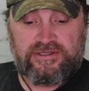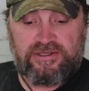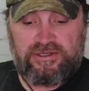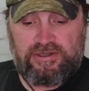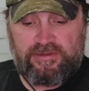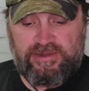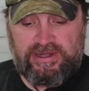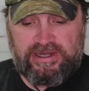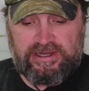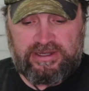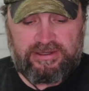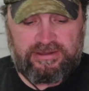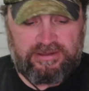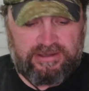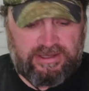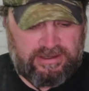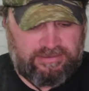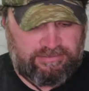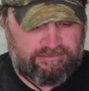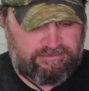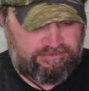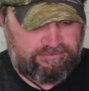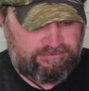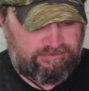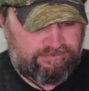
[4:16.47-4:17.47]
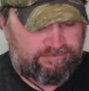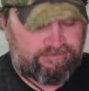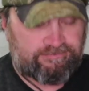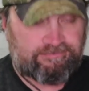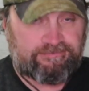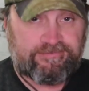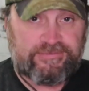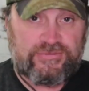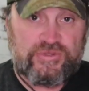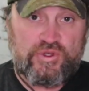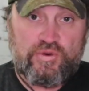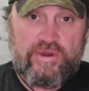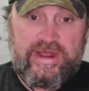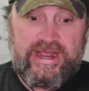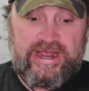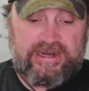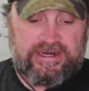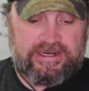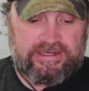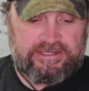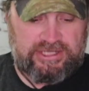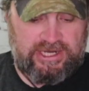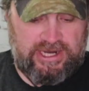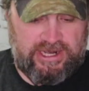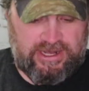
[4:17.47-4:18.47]
So it'd be a, a
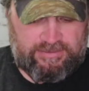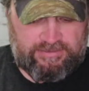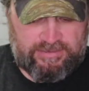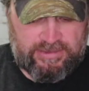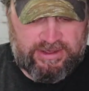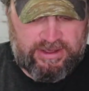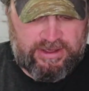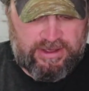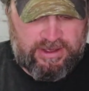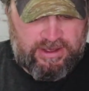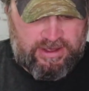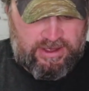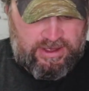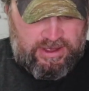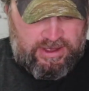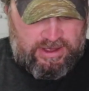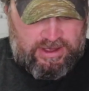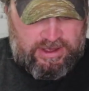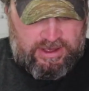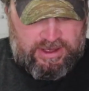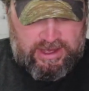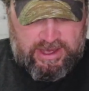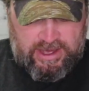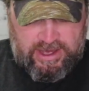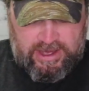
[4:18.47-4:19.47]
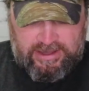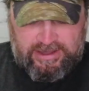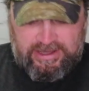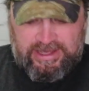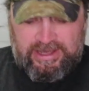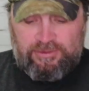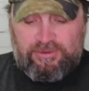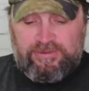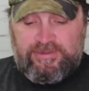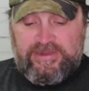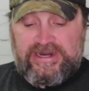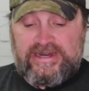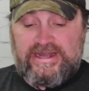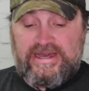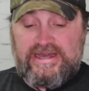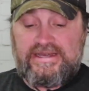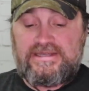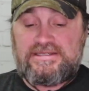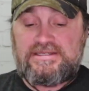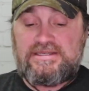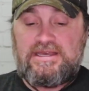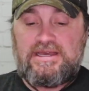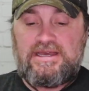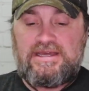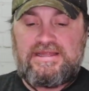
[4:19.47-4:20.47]
two-handed job. Uh, it would be
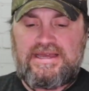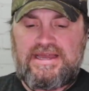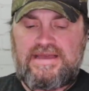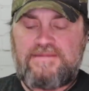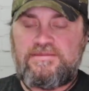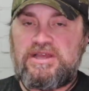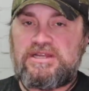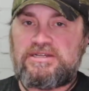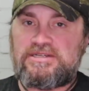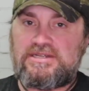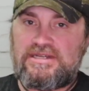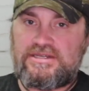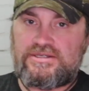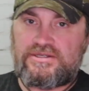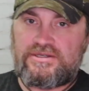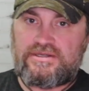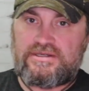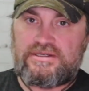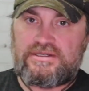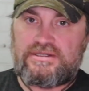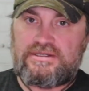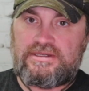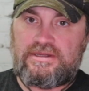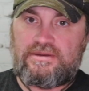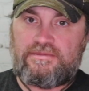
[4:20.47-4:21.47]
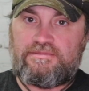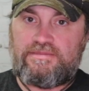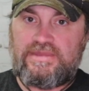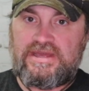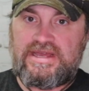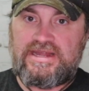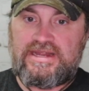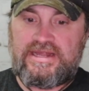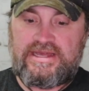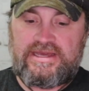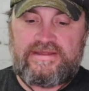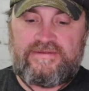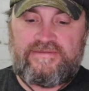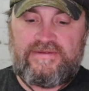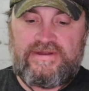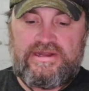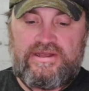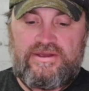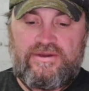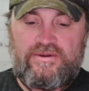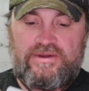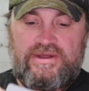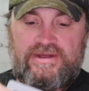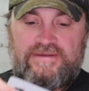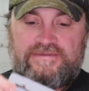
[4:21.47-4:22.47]
nice, I think I mentioned this in the beginning of the
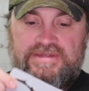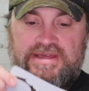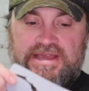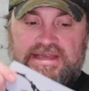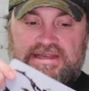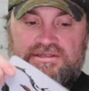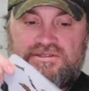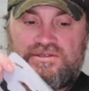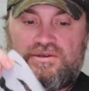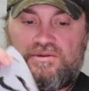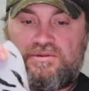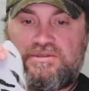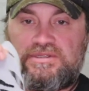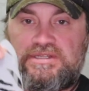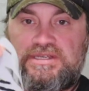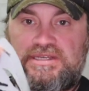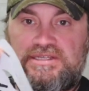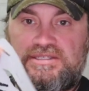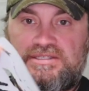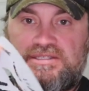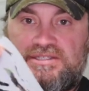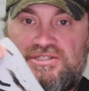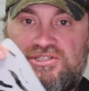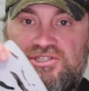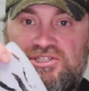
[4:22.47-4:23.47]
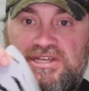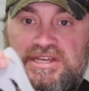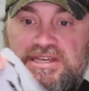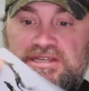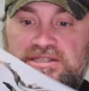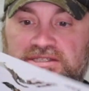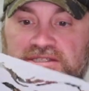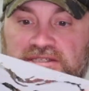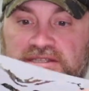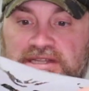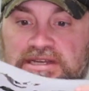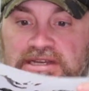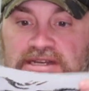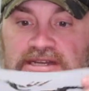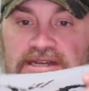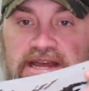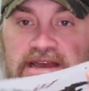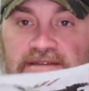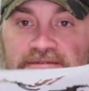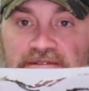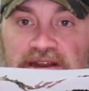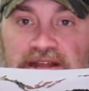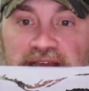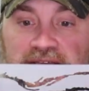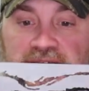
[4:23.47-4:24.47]
video, if they sold these as sheets that didn't
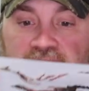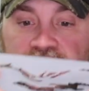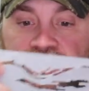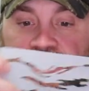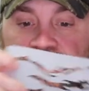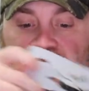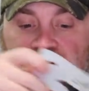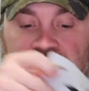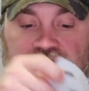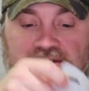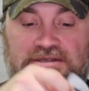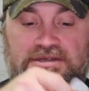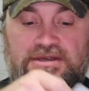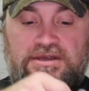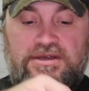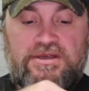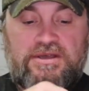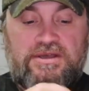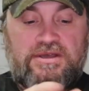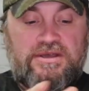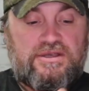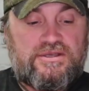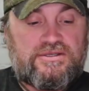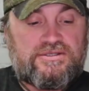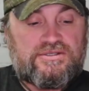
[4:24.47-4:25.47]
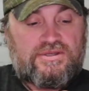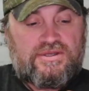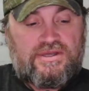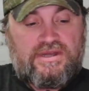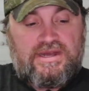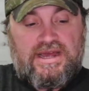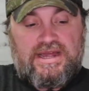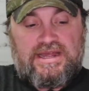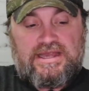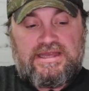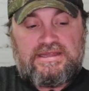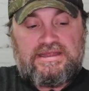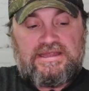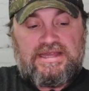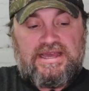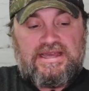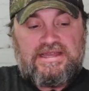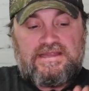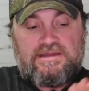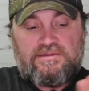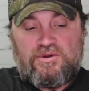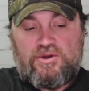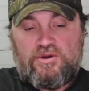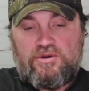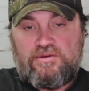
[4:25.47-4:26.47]
have any cutouts so that I could lay
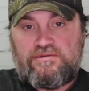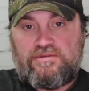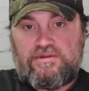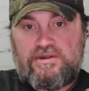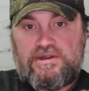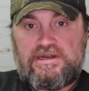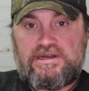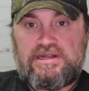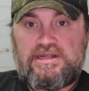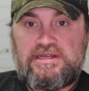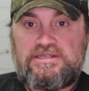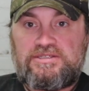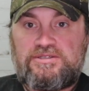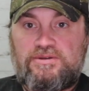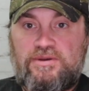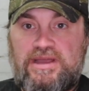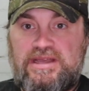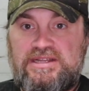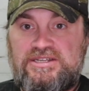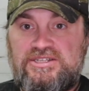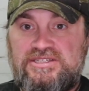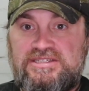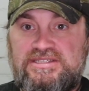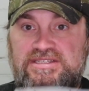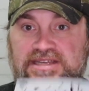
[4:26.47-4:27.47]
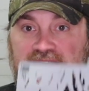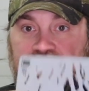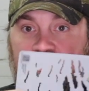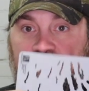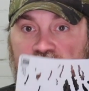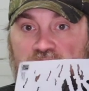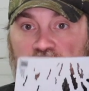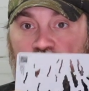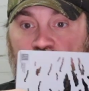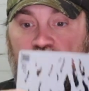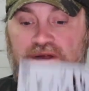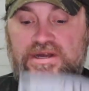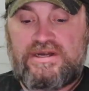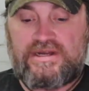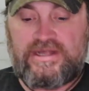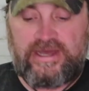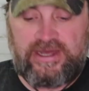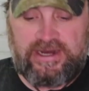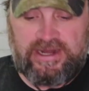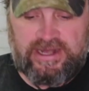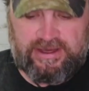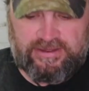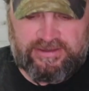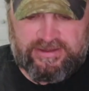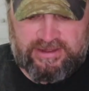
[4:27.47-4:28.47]
them over it so I just get the one
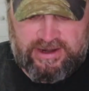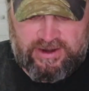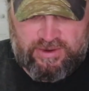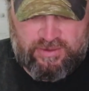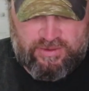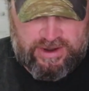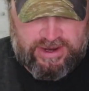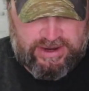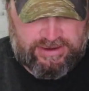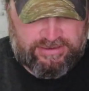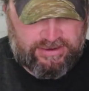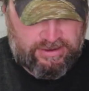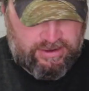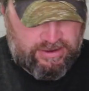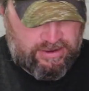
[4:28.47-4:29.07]
cutout that I want.